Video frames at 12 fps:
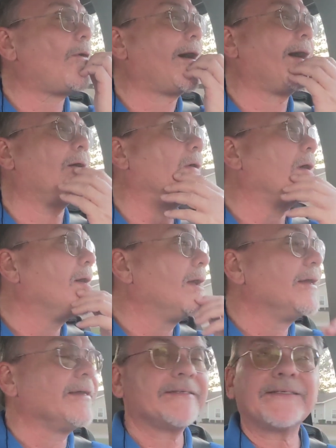wow,
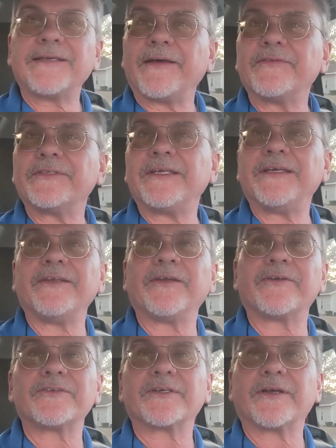17
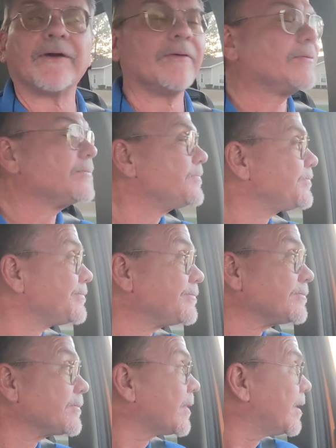years ago.
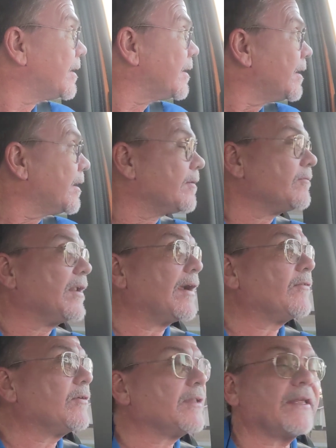
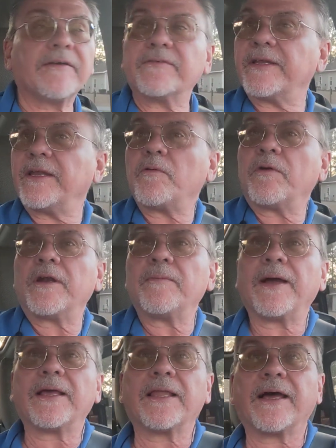Never lived anywhere in
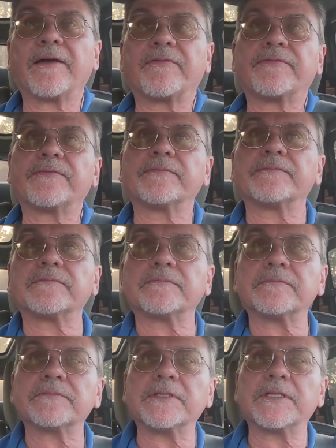my life
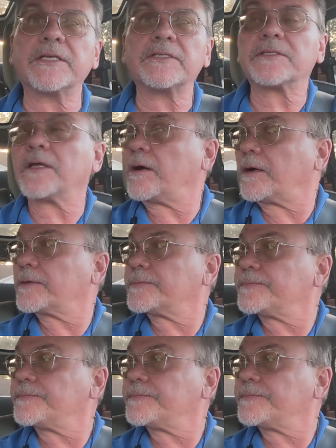this long.